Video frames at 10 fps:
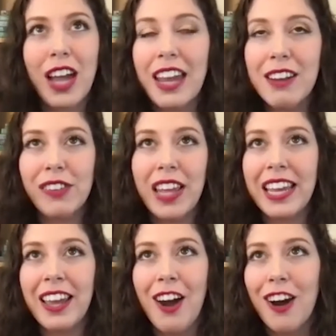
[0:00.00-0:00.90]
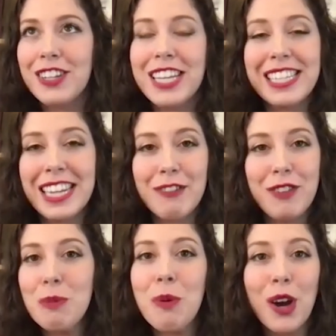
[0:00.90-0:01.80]
kind of like artistic
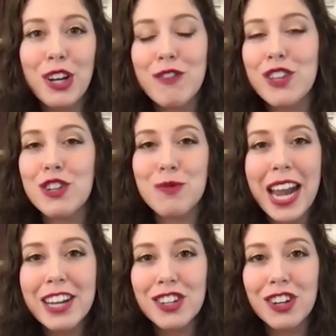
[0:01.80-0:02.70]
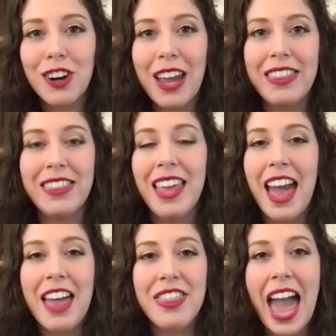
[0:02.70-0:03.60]
viewpoint of the director and
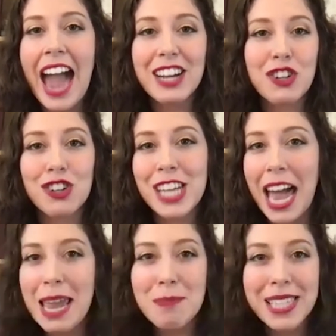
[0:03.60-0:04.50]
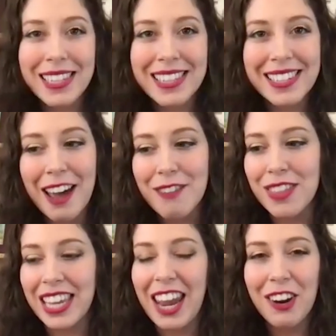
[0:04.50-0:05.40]
the actor types and stuff,
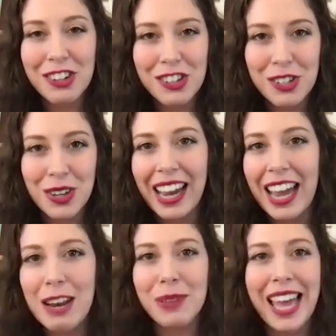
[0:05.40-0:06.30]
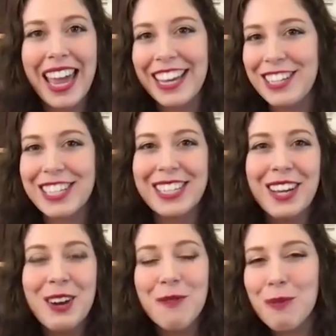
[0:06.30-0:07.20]
and the characters you can kind of play, and just
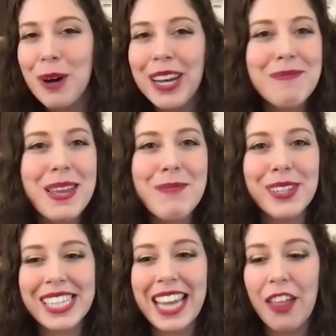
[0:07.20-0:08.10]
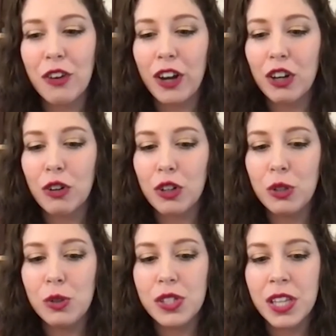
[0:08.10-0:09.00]
we're putting people together on
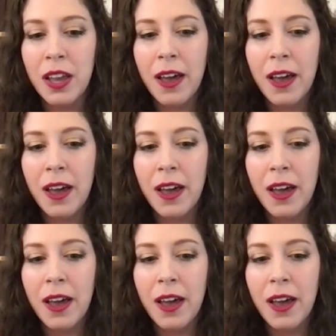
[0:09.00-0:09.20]
crews